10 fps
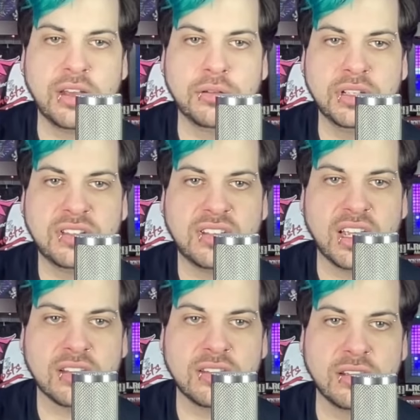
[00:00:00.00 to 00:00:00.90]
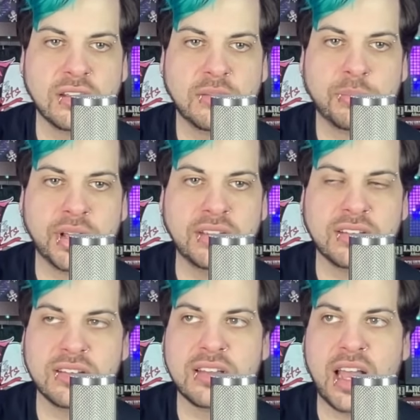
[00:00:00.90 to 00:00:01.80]
only stick to
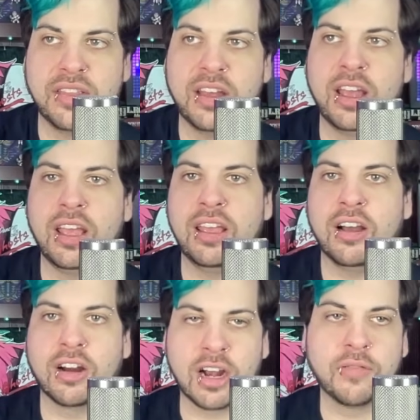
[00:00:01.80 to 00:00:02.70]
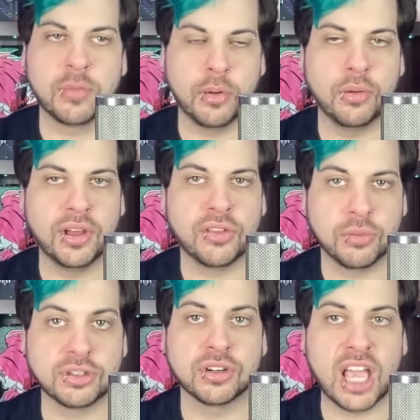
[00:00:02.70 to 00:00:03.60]
places that they are comfortable with,
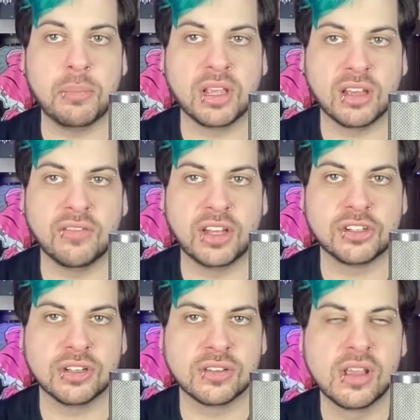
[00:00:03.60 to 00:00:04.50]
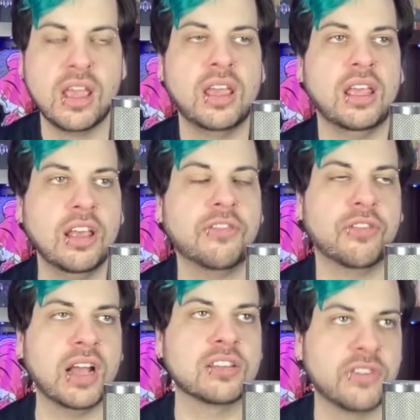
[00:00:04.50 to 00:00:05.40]
which are gaming conventions. If
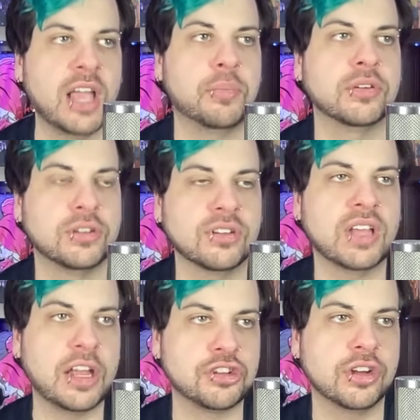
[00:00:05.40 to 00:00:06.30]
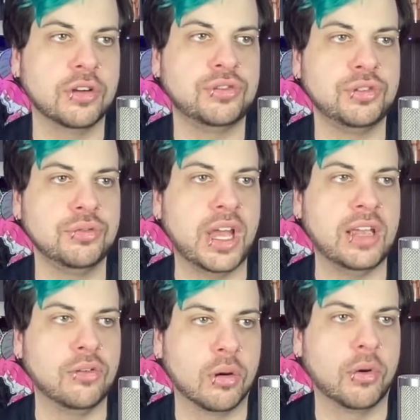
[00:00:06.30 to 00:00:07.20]
Rex Viper took that show to a
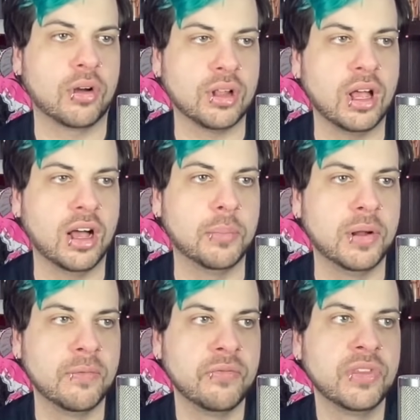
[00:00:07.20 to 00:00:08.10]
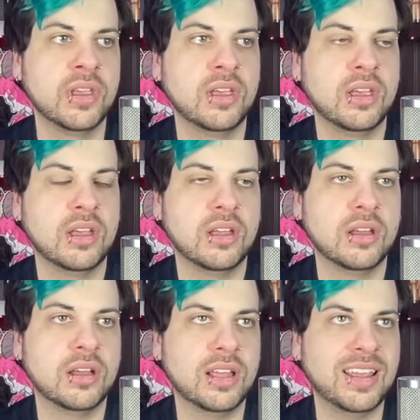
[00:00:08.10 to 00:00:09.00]
normal club,
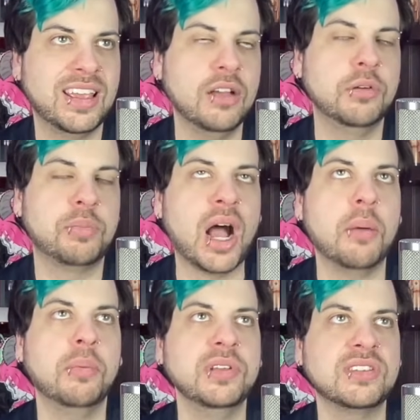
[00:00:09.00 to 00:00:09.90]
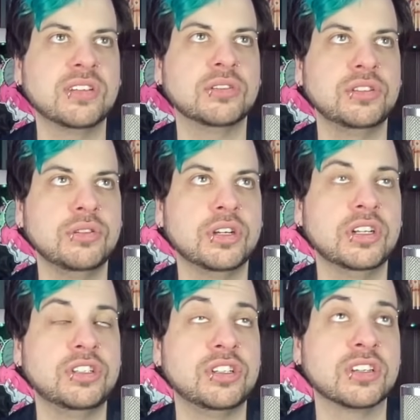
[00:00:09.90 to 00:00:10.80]
it would probably still do
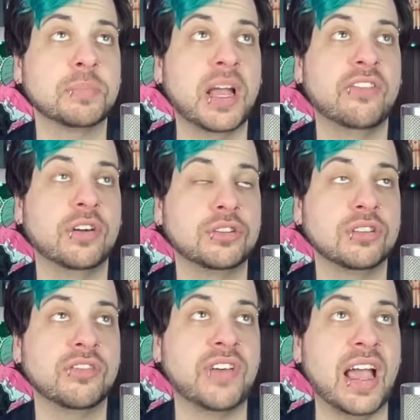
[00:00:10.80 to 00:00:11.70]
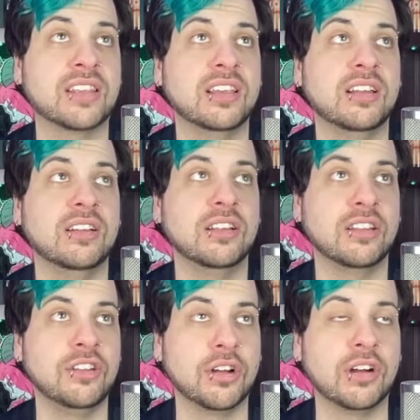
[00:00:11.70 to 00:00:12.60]
good just by virtue of the fact that
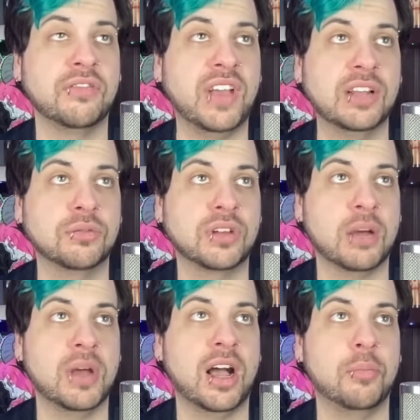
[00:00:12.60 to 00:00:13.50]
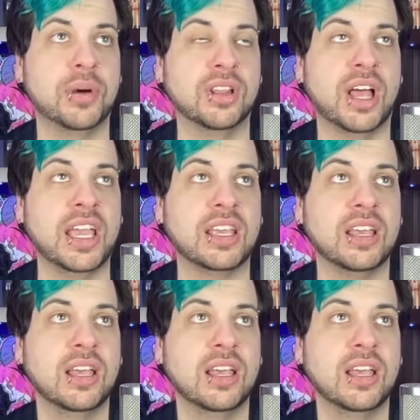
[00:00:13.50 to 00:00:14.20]
nerd fans would come out. But like,